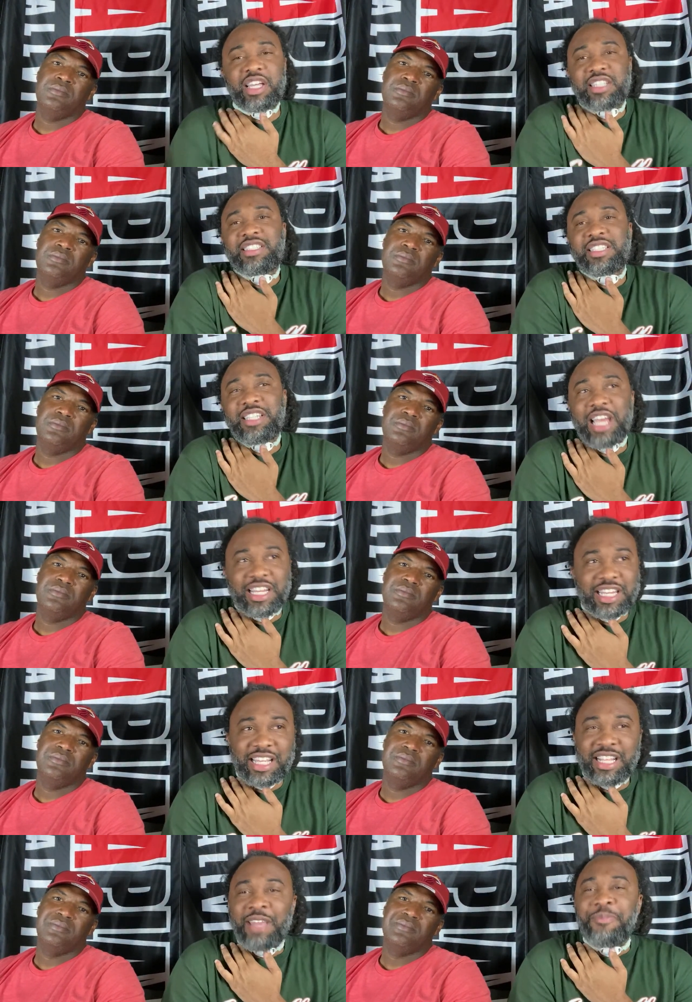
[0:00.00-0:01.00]
Speaker 1: that team like
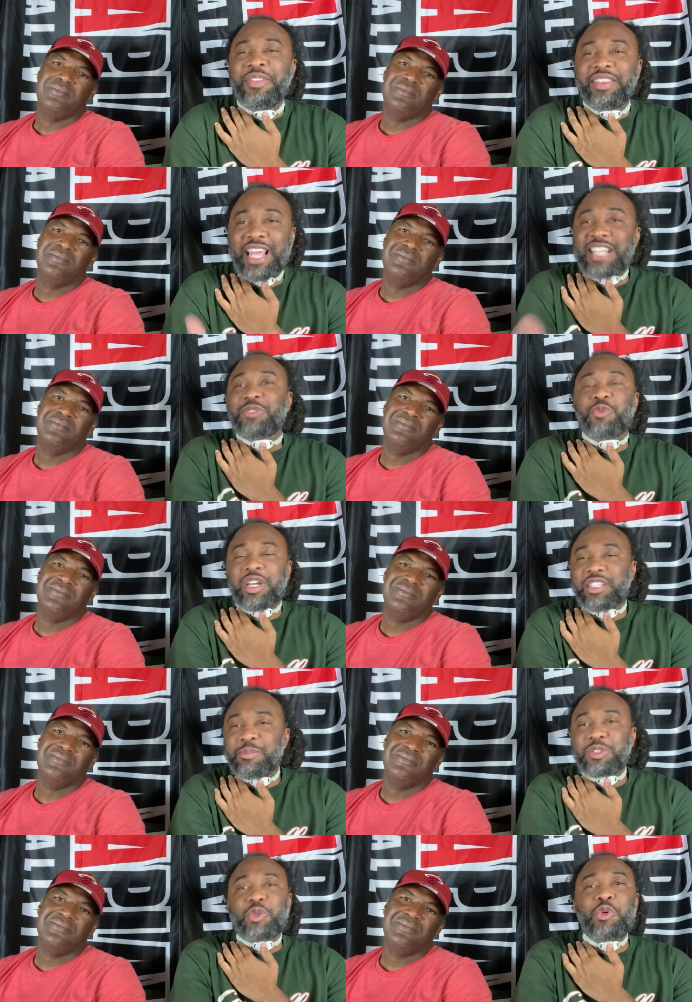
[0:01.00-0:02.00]
they, that's
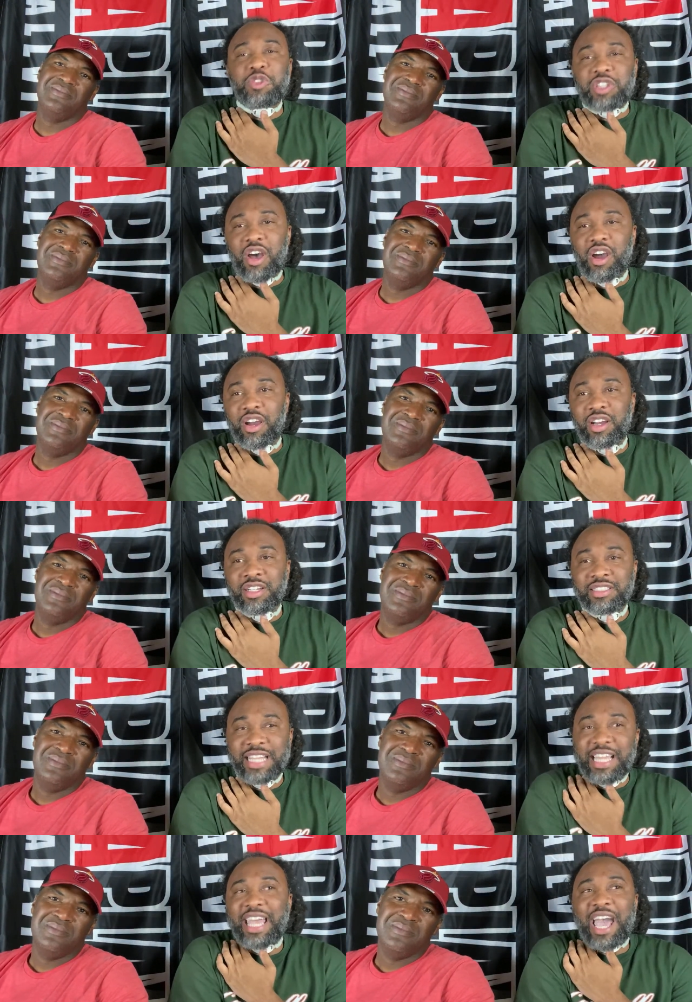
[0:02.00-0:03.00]
what them schools are.
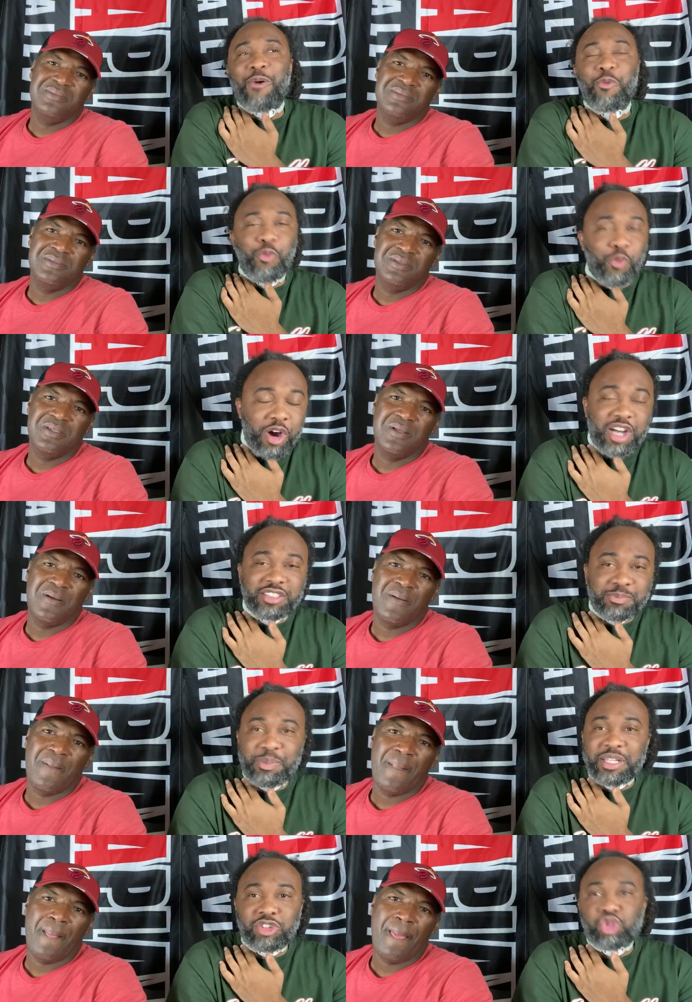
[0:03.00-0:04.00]
They got one
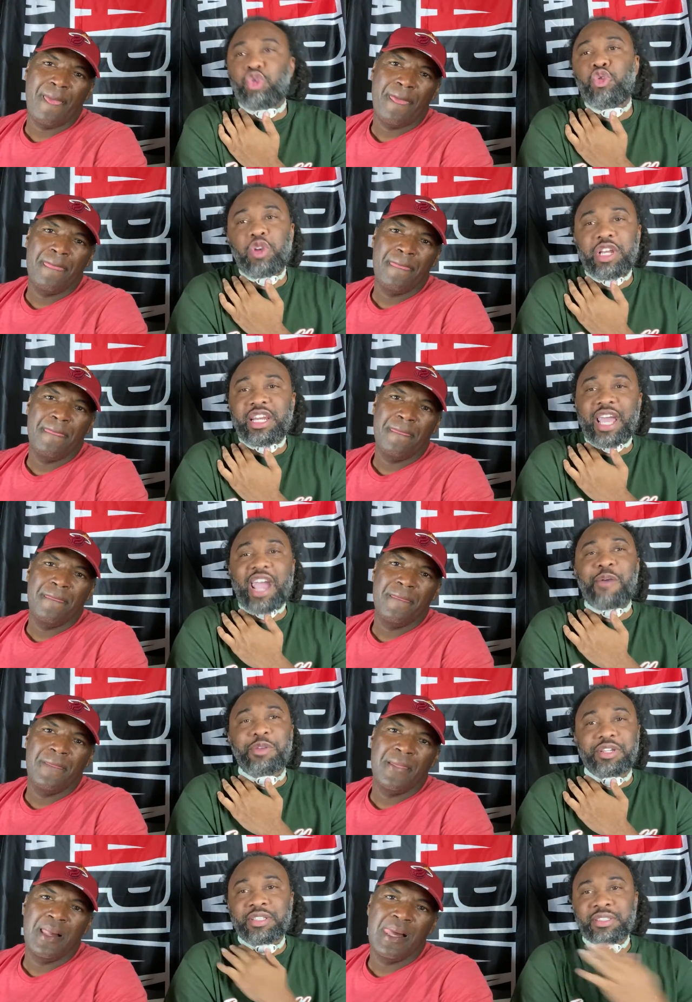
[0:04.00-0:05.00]
big school in the
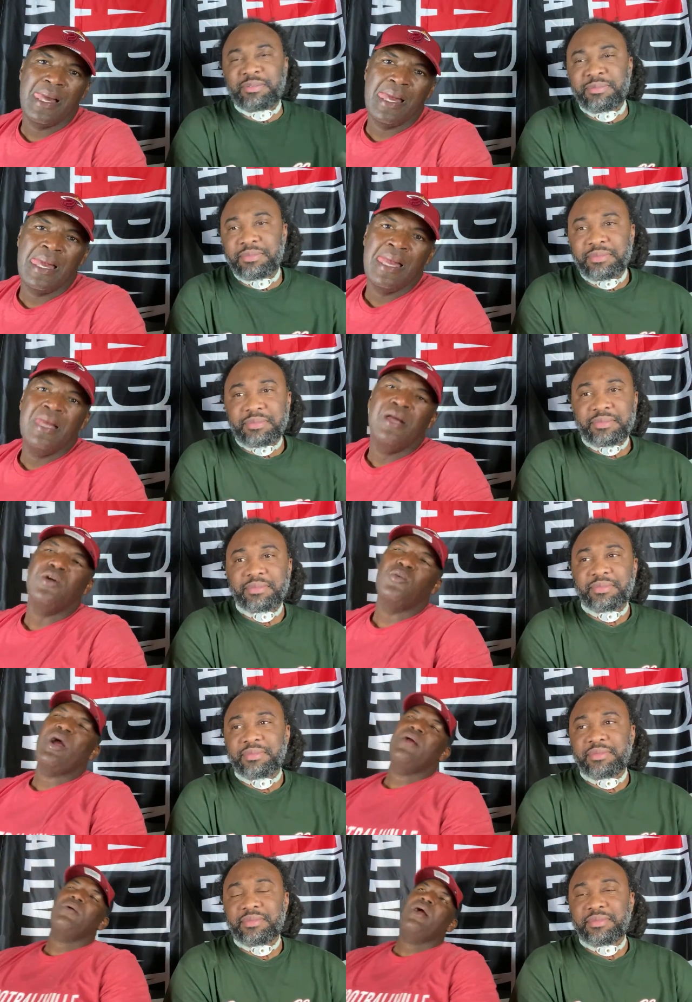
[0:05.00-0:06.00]
area.
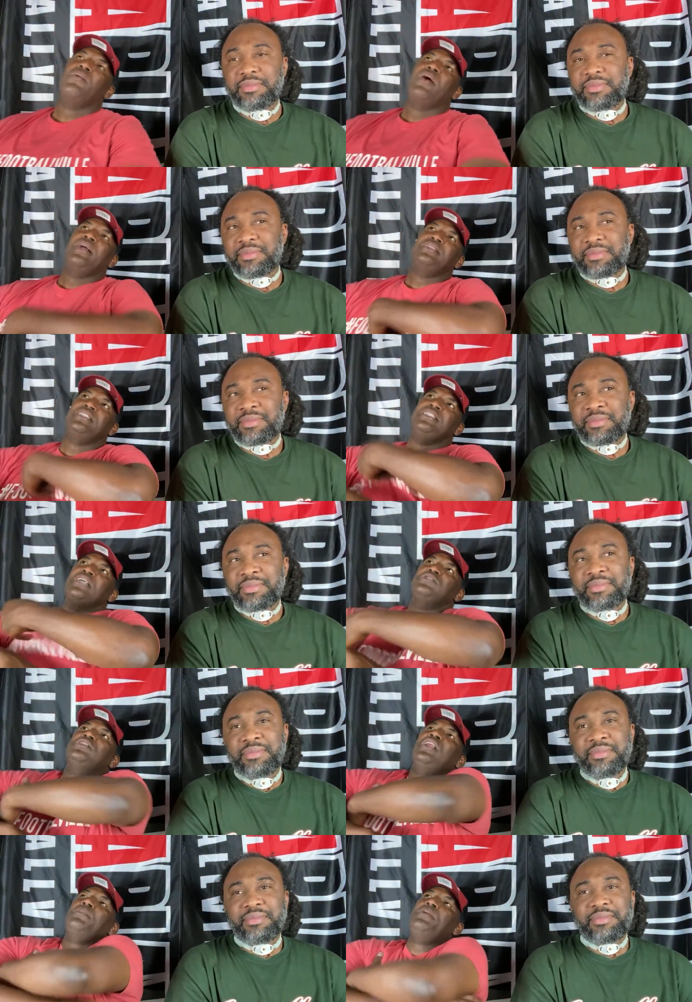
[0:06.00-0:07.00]
Speaker 2: Right, right, right. See, that's
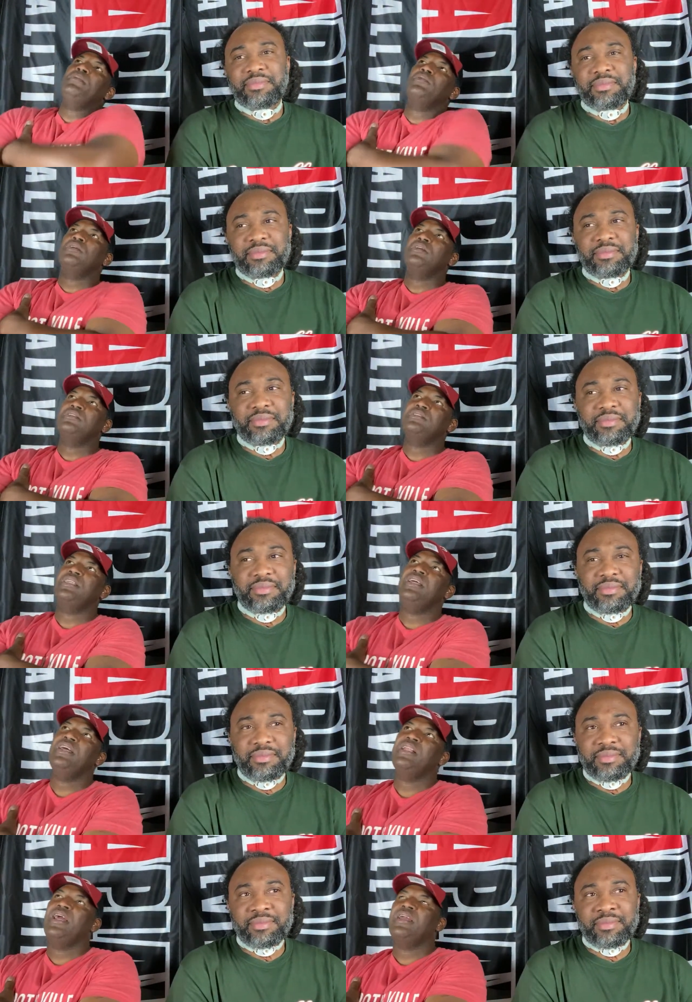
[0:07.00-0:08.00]
what a lot of people don't
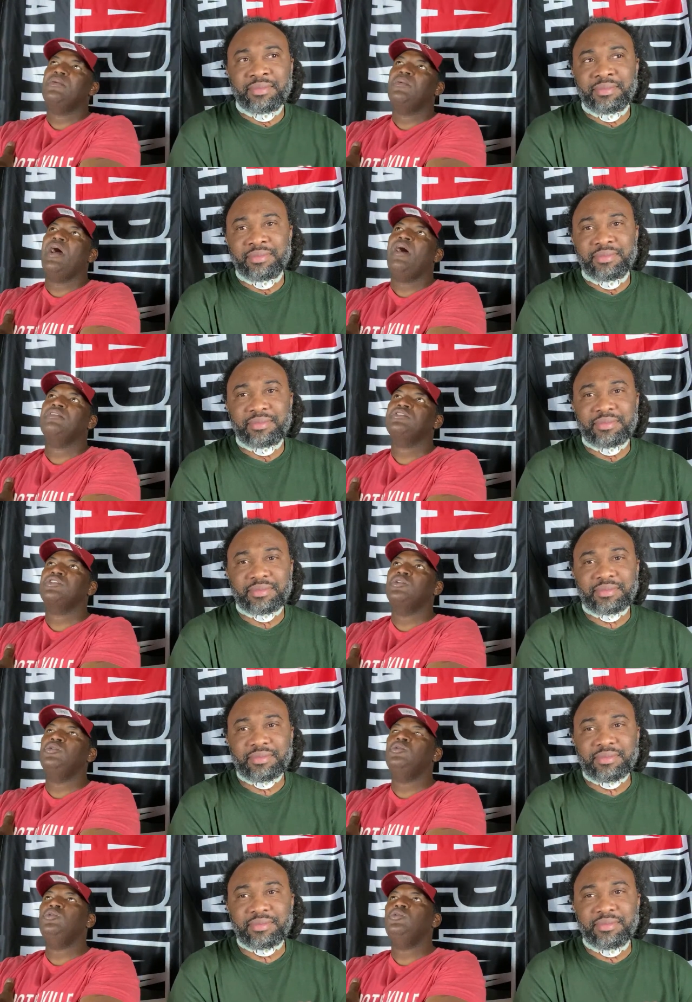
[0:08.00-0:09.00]
understand. Like our
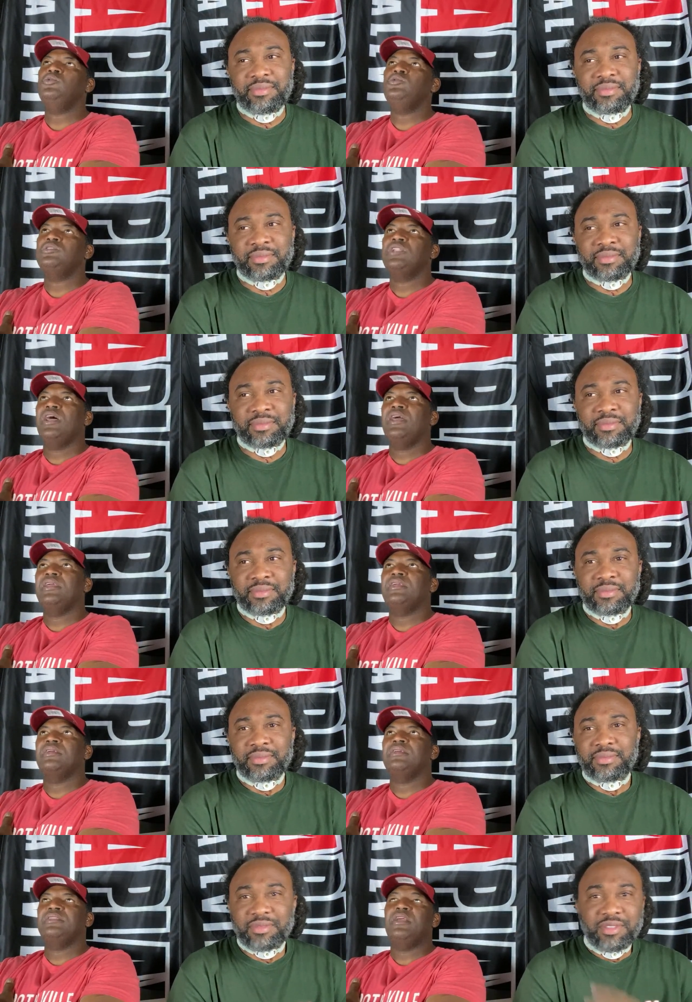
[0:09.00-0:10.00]
schools, like
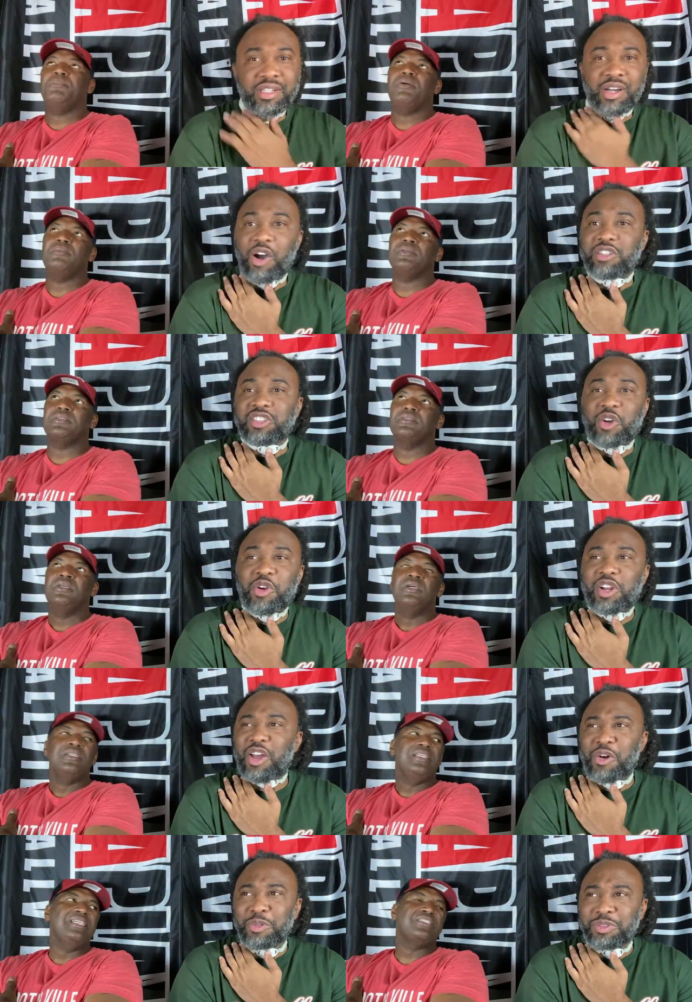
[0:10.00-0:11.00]
they're public. are so
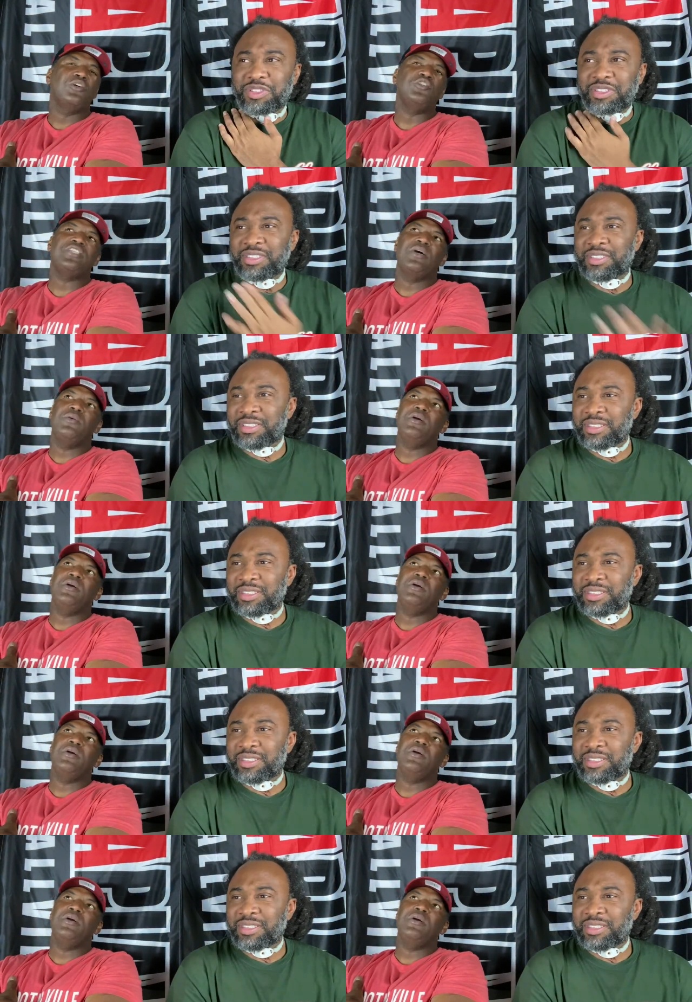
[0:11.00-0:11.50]
close. These schools that we're